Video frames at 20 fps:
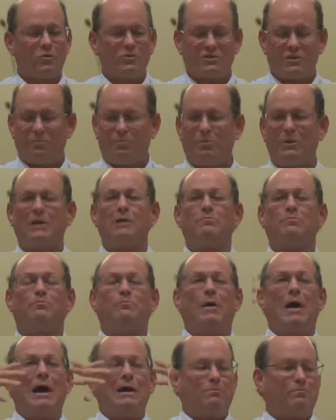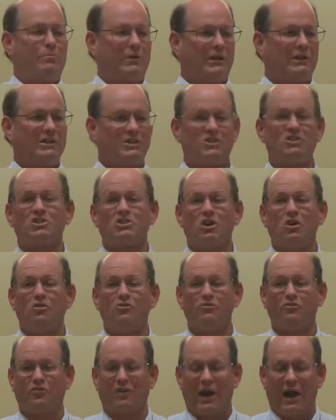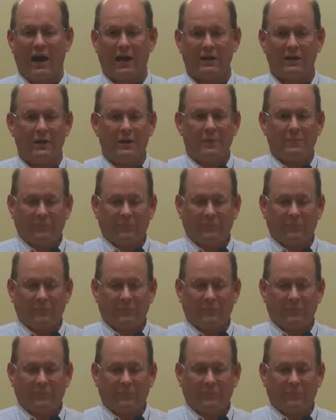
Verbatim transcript: was a big pot-belly stove god.